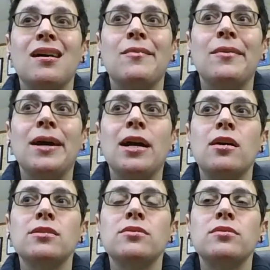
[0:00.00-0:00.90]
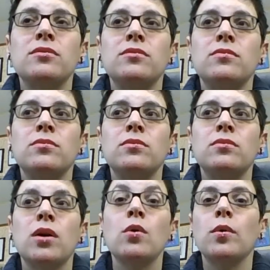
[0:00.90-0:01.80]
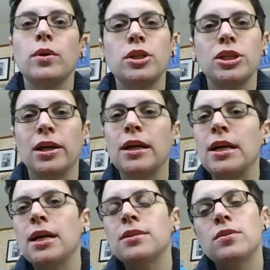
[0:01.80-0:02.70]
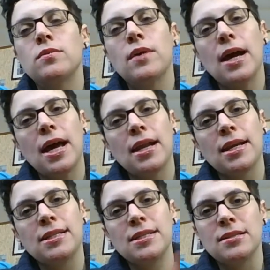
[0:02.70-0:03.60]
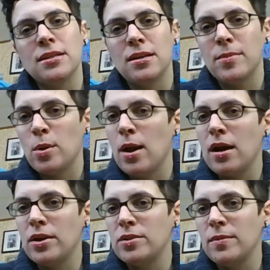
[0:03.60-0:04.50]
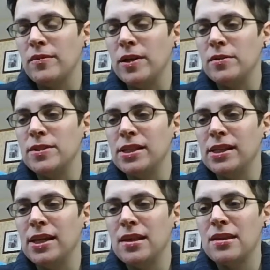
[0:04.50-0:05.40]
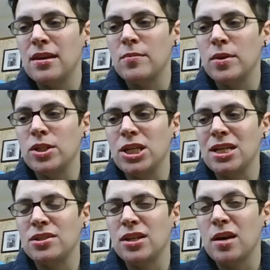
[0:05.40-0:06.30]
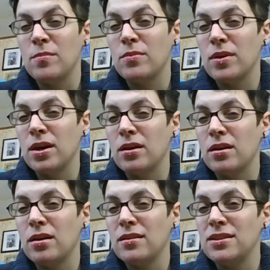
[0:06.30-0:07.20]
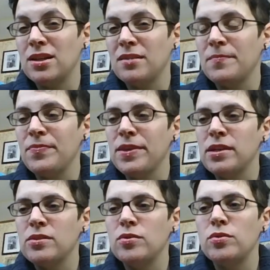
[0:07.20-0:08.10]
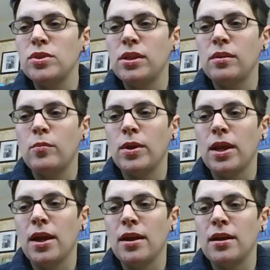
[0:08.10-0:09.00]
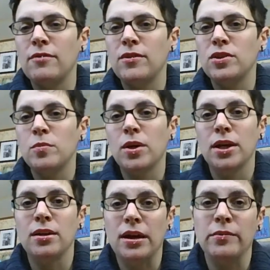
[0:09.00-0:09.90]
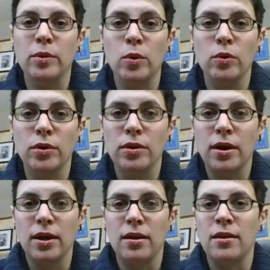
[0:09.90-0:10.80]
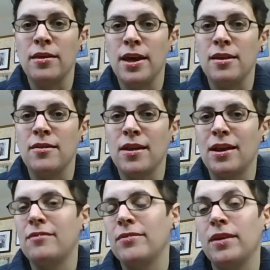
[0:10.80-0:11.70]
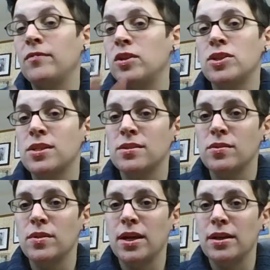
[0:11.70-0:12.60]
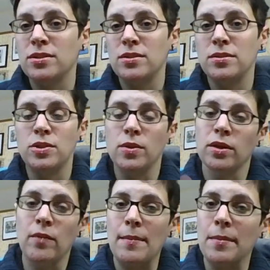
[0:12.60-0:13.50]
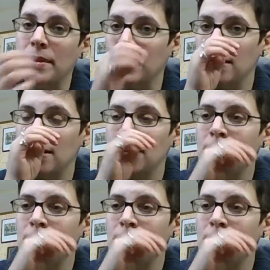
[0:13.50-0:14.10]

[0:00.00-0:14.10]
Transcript: Um, I also, oh, I wanted to share. So I had an idea about how I do my videos, and I think I'm going to change it up uh, this year. So usually when I finish a book, I, I record uh, then that I like finished it, so that I do like a wrap up then